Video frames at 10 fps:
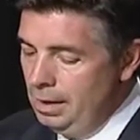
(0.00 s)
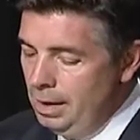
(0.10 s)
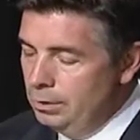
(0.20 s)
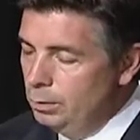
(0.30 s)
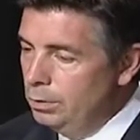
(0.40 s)

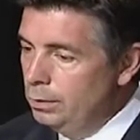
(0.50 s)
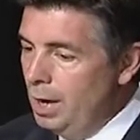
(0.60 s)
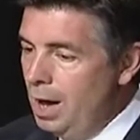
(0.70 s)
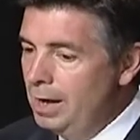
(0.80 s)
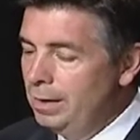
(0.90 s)
and you, you,
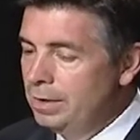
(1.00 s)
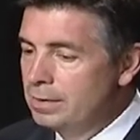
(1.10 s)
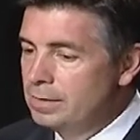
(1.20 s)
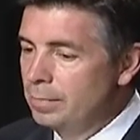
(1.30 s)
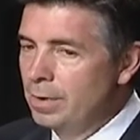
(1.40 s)

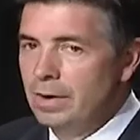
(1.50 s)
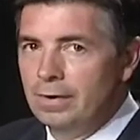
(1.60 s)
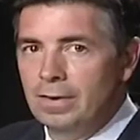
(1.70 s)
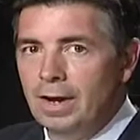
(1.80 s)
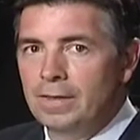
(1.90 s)
highlighted something
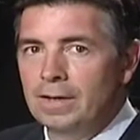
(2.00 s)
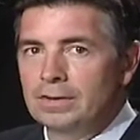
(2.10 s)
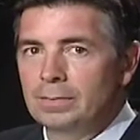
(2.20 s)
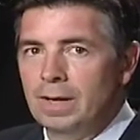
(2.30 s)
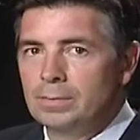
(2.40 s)
there that I
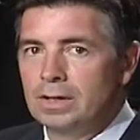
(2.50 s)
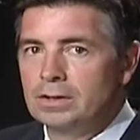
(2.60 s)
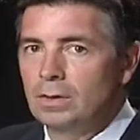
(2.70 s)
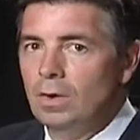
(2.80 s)
think sometimes gets